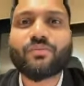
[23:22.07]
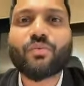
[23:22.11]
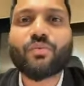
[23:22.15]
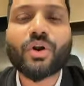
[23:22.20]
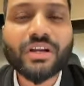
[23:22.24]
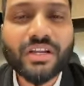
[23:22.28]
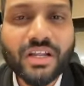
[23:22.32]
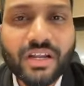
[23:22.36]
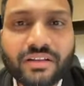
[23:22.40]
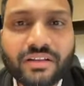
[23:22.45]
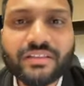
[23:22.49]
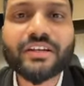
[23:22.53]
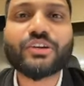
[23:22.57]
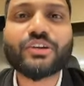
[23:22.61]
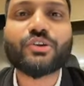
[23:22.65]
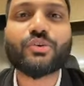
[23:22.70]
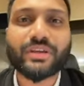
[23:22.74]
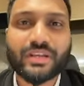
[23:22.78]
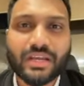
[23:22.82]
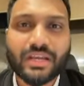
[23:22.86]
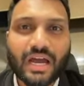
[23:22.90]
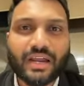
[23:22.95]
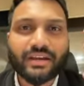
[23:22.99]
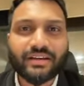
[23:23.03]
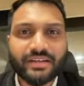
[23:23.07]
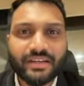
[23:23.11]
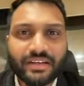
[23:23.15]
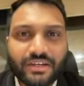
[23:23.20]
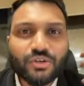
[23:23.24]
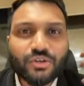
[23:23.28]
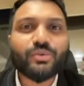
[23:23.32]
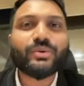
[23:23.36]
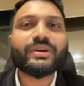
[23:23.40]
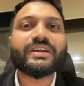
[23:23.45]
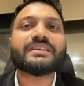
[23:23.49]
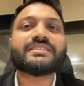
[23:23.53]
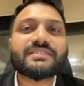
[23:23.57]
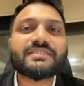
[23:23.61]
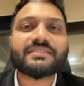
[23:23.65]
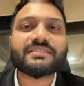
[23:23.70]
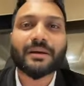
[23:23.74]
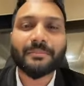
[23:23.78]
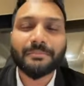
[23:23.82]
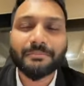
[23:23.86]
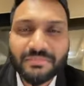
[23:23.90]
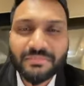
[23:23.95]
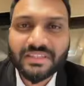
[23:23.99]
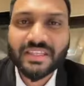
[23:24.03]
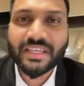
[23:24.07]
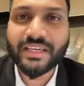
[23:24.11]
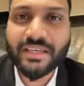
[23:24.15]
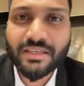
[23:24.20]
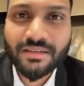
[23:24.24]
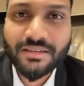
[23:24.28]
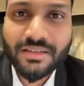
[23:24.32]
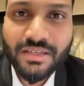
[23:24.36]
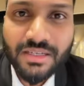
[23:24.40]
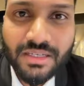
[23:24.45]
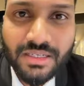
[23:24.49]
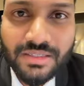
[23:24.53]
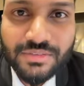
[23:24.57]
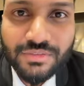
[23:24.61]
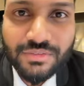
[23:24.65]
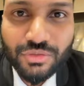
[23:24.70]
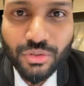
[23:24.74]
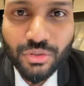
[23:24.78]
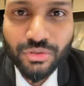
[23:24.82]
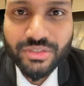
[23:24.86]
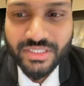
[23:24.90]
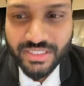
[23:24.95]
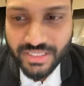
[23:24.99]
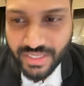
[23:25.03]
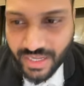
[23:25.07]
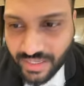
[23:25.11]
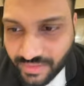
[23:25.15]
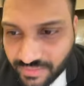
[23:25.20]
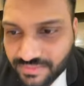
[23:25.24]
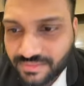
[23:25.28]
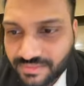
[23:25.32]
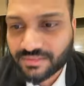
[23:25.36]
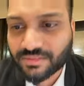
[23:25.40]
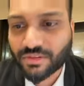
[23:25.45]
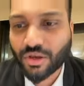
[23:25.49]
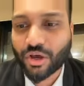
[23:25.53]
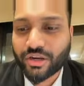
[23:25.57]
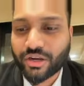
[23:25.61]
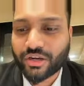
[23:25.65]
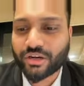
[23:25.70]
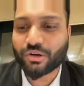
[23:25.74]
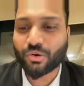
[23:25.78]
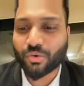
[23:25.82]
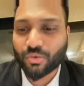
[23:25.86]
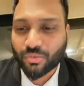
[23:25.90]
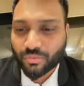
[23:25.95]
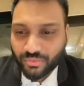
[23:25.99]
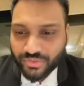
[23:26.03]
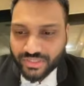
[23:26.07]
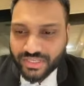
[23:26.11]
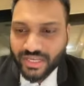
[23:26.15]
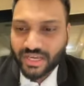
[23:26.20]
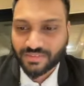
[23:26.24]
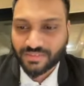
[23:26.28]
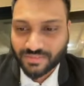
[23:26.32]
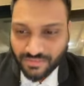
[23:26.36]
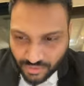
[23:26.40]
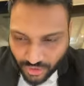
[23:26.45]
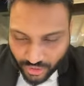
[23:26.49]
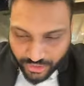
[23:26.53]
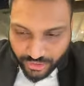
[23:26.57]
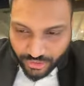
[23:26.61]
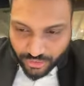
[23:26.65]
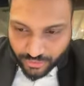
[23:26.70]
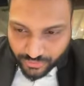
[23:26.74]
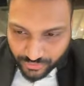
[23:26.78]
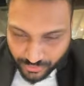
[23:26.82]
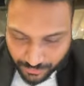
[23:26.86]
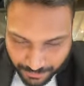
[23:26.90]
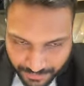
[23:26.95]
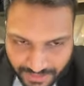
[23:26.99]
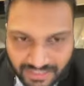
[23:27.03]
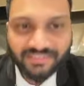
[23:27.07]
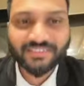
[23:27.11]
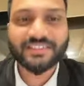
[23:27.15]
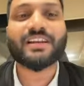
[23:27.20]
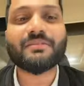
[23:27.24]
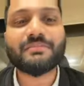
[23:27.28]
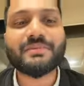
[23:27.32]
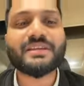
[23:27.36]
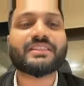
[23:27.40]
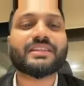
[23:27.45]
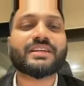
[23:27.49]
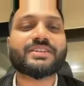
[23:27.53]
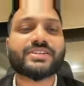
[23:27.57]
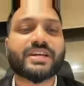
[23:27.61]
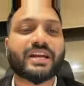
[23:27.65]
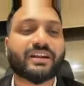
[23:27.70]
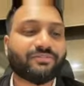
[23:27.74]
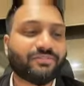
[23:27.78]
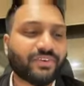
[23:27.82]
What are they doing? Are they doing something? So yes or no. Yes or no. So please tell me in the chat.